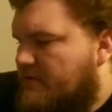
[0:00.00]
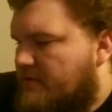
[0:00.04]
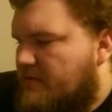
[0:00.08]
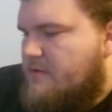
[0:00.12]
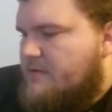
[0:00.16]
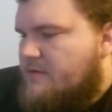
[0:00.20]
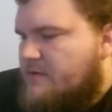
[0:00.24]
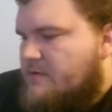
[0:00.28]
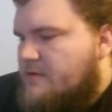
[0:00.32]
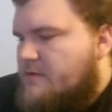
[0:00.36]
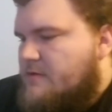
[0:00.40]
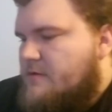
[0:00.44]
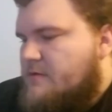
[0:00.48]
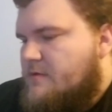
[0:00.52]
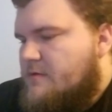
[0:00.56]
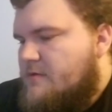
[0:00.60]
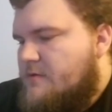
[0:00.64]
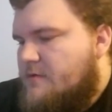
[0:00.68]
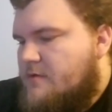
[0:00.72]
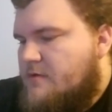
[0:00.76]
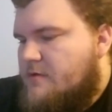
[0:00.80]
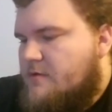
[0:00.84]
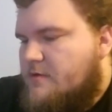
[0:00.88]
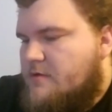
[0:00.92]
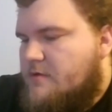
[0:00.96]

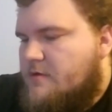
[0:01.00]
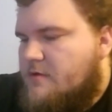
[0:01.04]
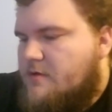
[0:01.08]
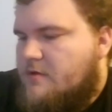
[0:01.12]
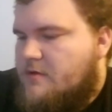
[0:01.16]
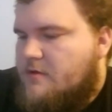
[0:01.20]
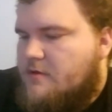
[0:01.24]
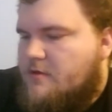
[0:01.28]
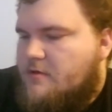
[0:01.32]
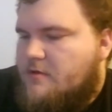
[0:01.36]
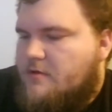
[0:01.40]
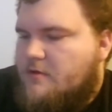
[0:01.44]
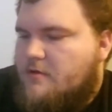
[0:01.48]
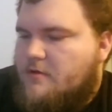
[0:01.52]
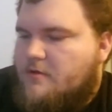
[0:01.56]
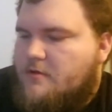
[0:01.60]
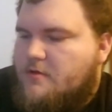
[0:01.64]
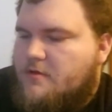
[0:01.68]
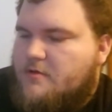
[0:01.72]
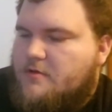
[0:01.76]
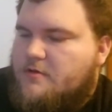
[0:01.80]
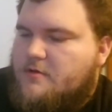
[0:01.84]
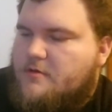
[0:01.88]
Nothing is said.